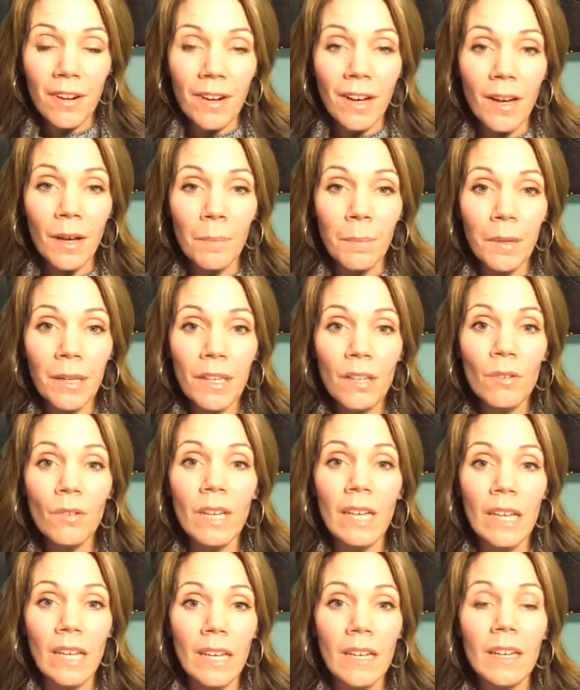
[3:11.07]
helping you
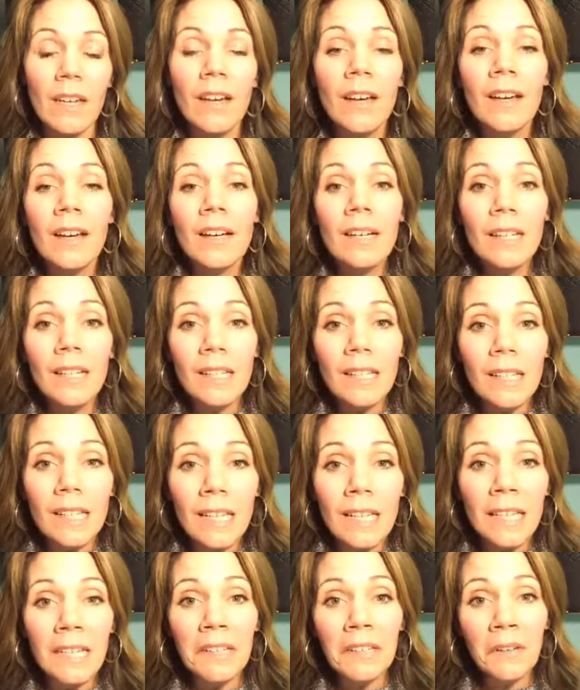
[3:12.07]
eat
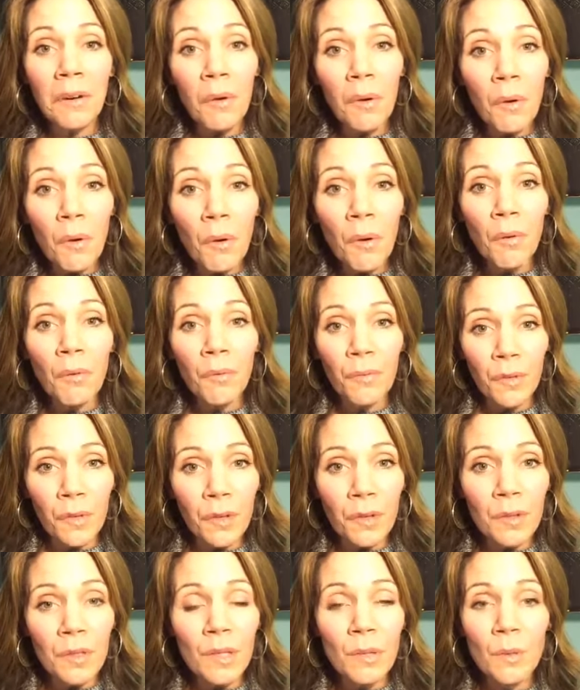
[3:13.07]
clean, whole foods.